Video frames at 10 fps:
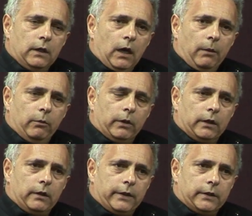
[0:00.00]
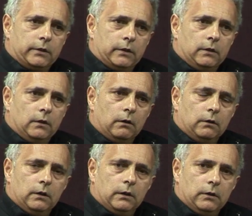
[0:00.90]
I mean, one of the things that the
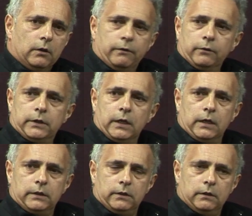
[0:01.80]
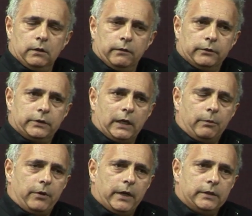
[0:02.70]
novel does, that the novel
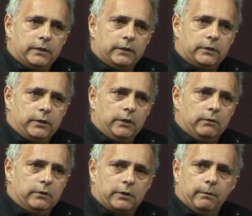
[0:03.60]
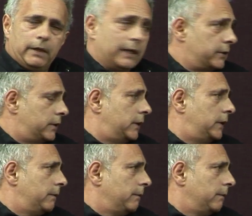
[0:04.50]
celebrates, is huge complexity.